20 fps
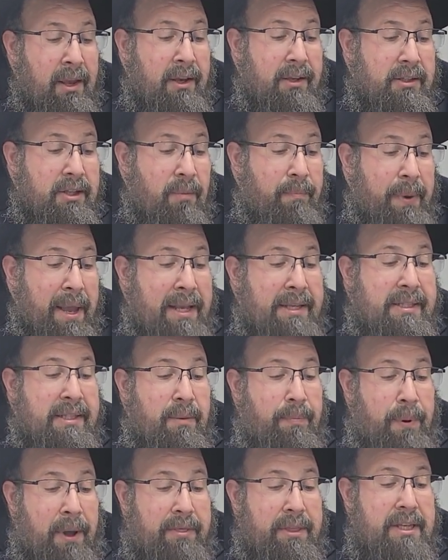So based
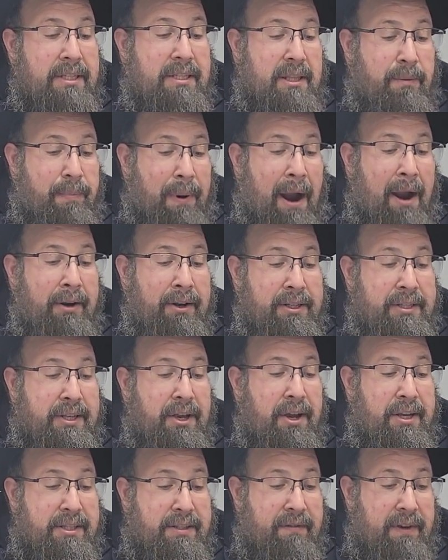upon this, the Pardes
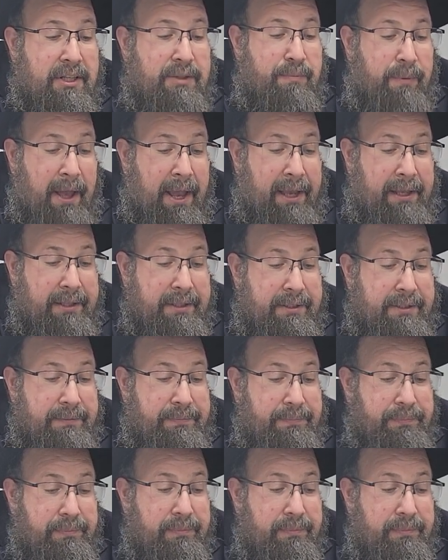Yosef explains,